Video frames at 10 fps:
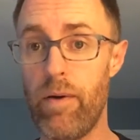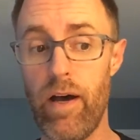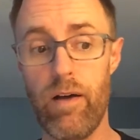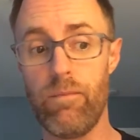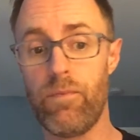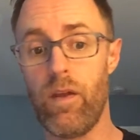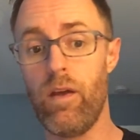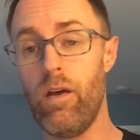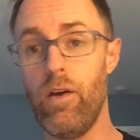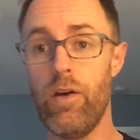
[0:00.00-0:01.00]
pile,
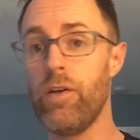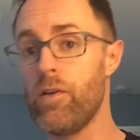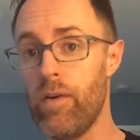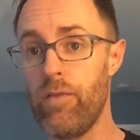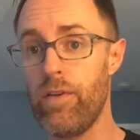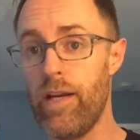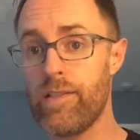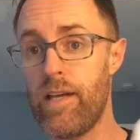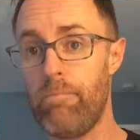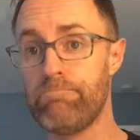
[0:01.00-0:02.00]
you're ready for the next
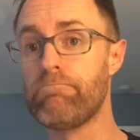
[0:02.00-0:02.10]
step.